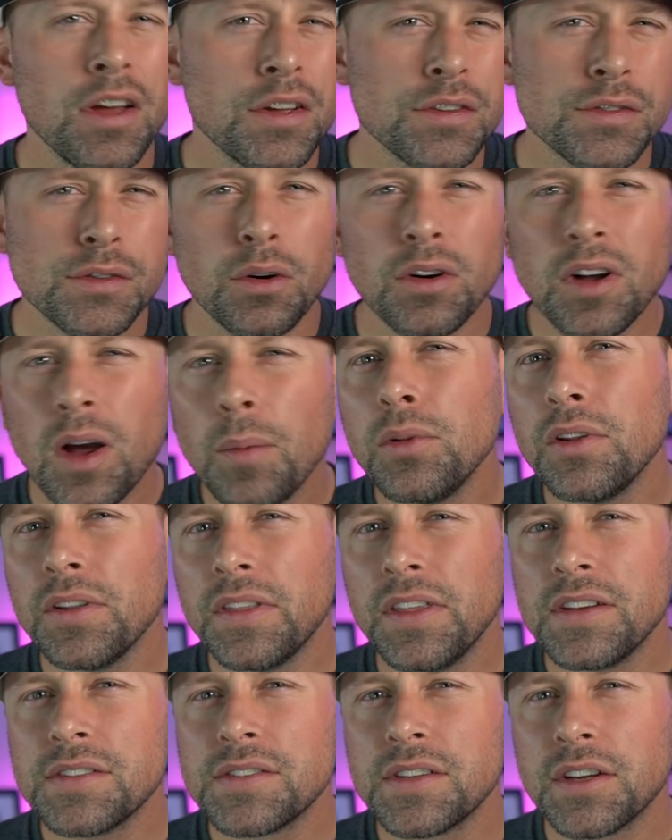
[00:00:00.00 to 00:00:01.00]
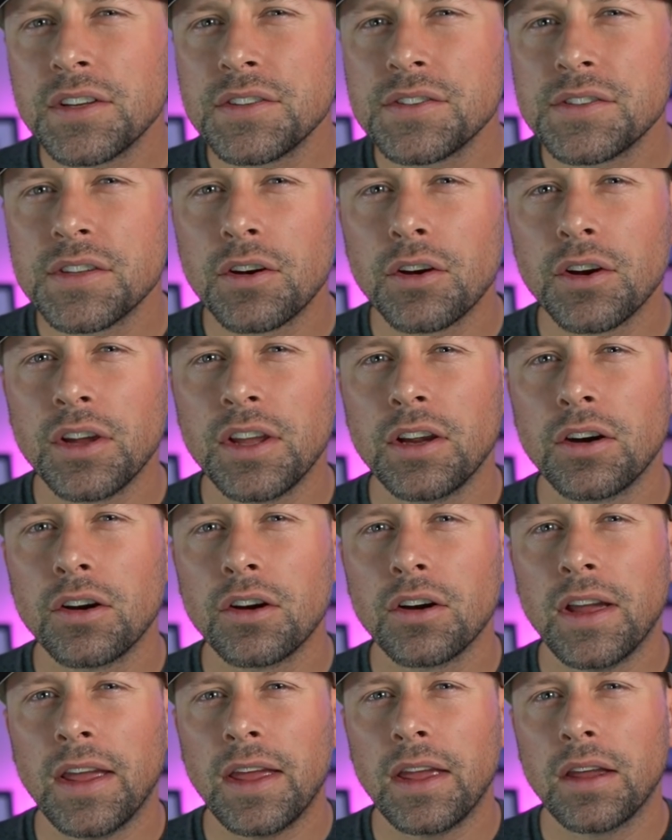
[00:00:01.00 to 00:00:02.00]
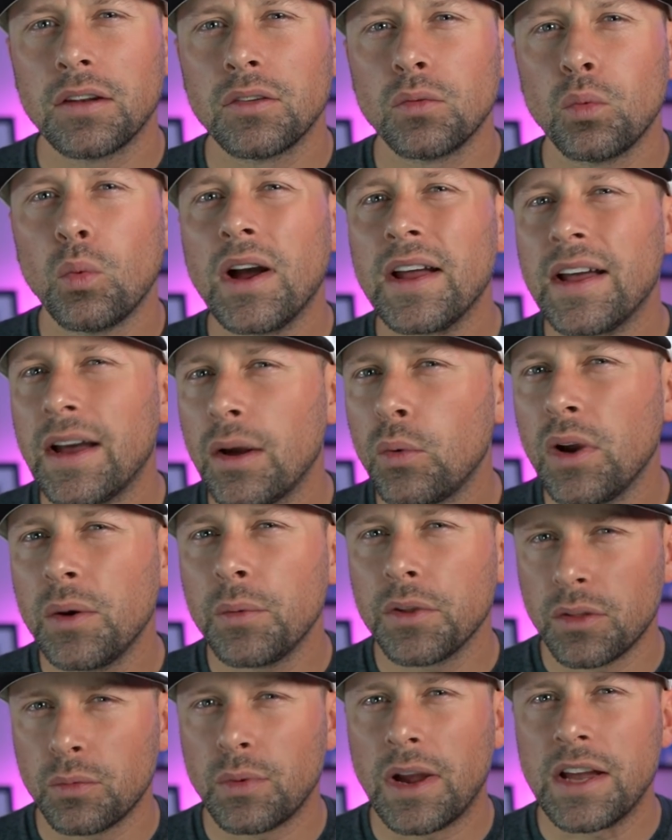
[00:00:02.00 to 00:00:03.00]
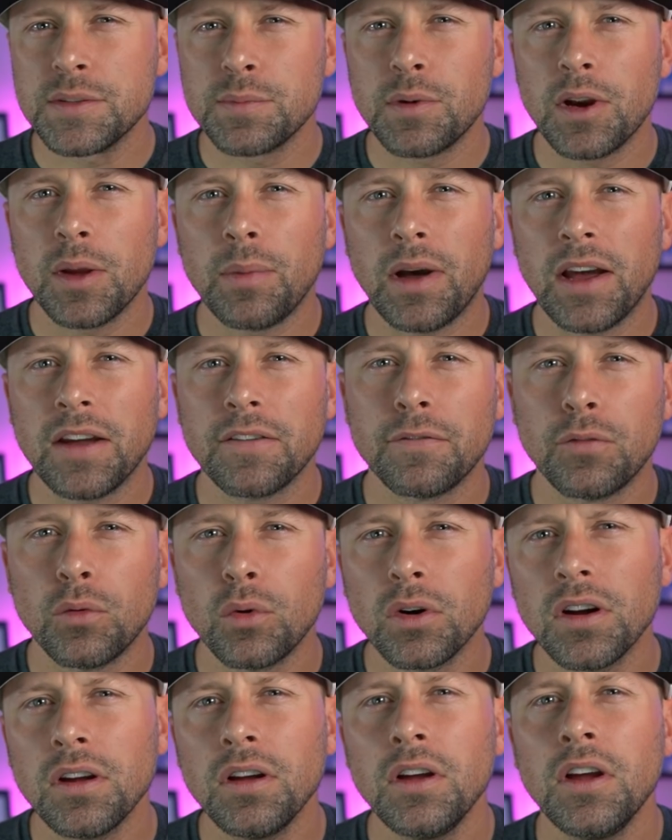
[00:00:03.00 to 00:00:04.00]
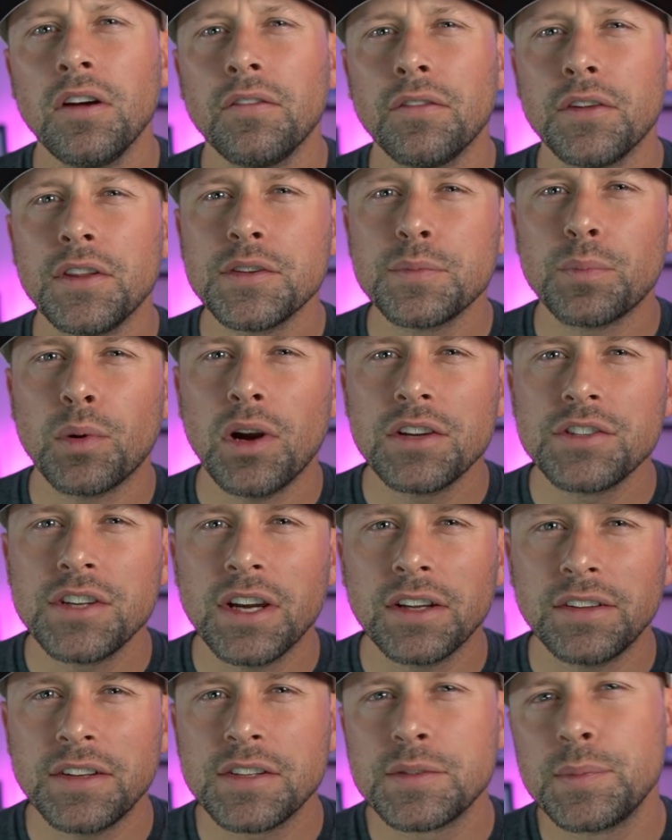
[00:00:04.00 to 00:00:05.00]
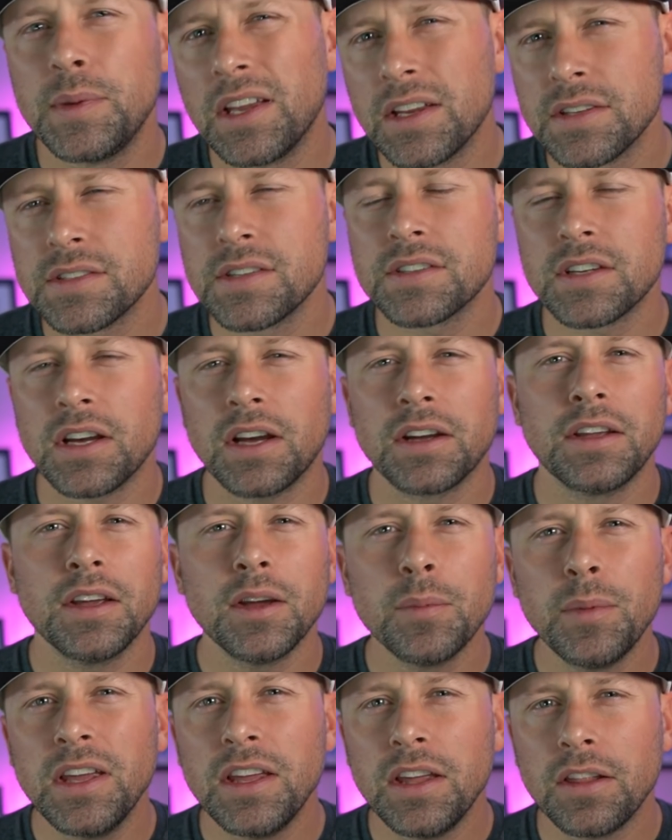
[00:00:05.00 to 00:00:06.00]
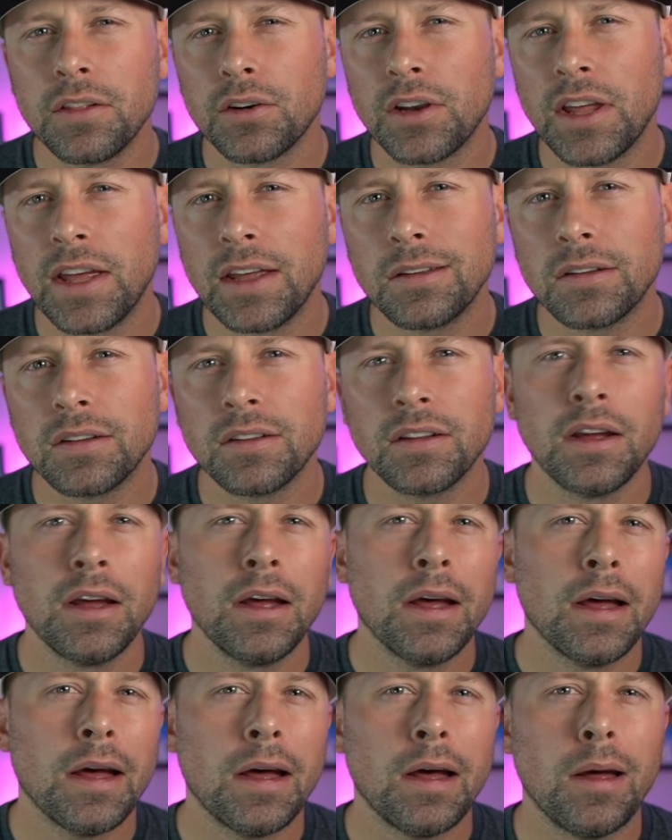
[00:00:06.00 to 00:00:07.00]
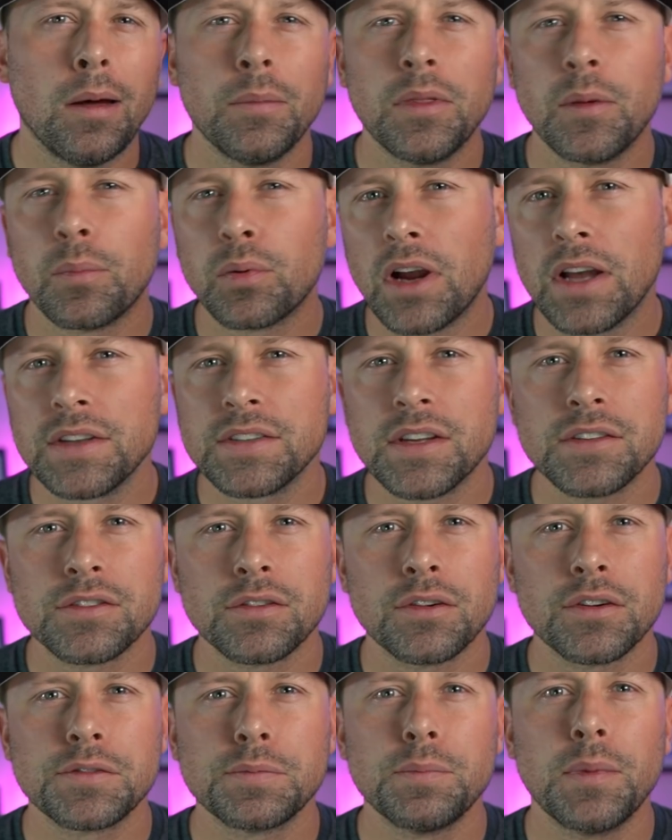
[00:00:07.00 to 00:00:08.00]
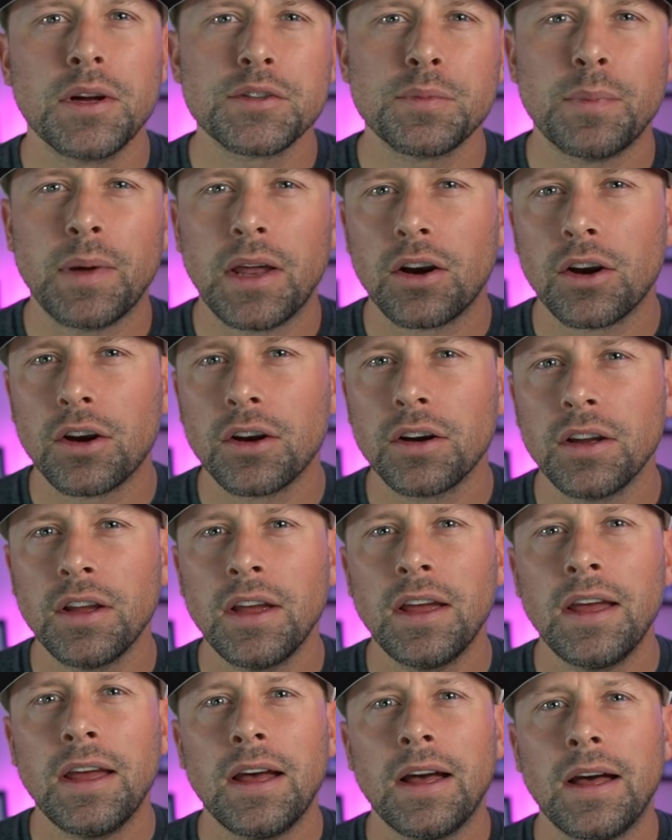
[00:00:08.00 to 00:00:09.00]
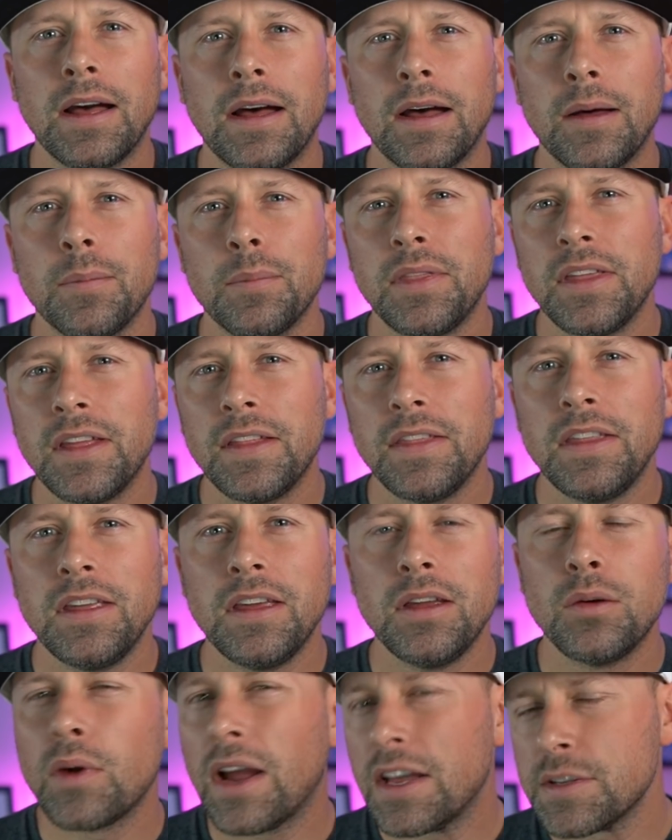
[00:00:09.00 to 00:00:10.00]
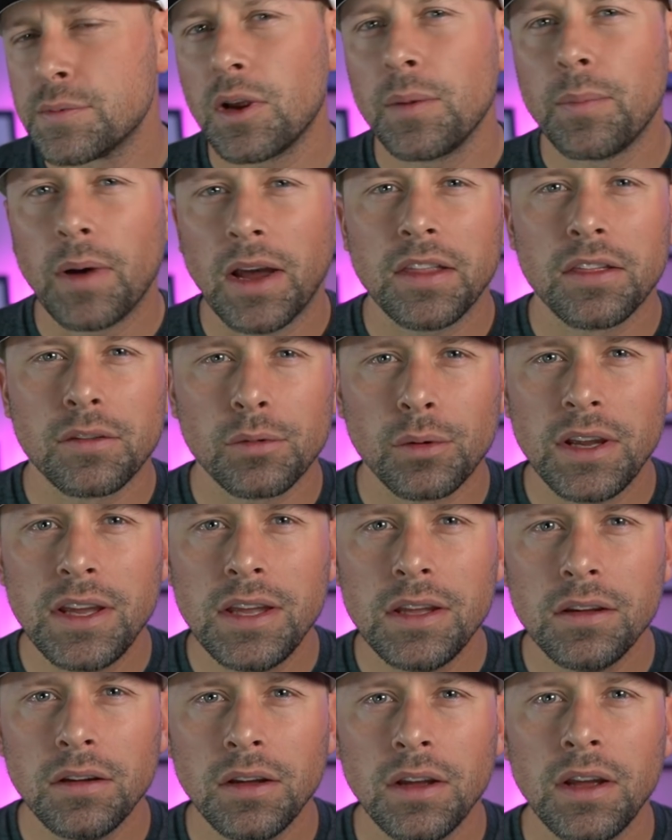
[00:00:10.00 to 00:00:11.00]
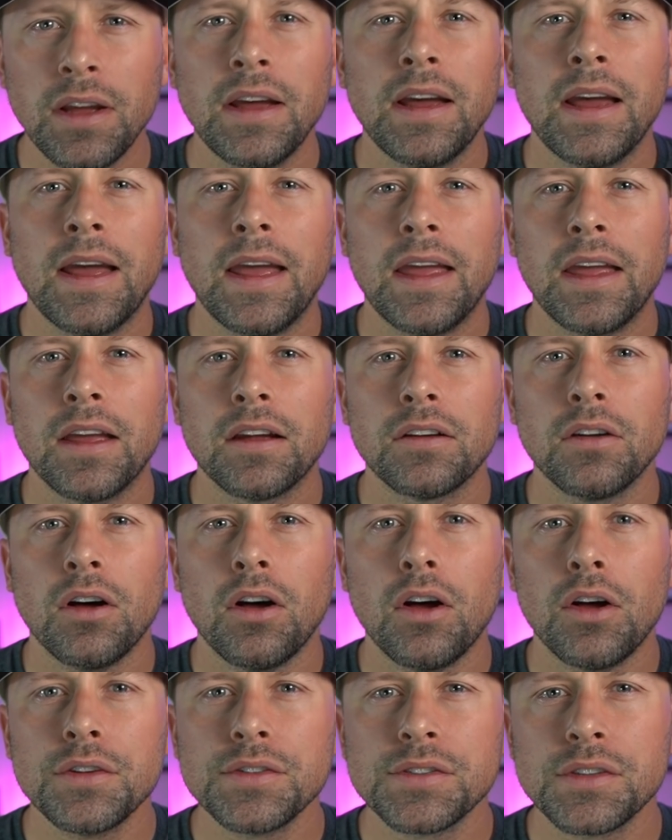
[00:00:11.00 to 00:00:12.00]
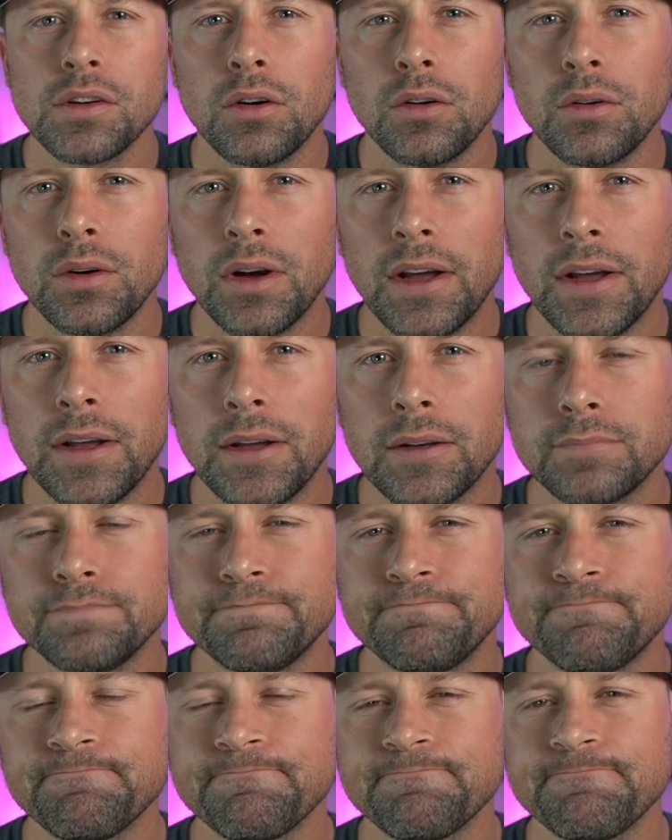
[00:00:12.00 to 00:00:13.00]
So a couple of things to consider here, and why I went with the Raspberry Pi four for this project is because it's got gigabit Ethernet. Um, the processor is much better um, than the Raspberry Pi three, and also um,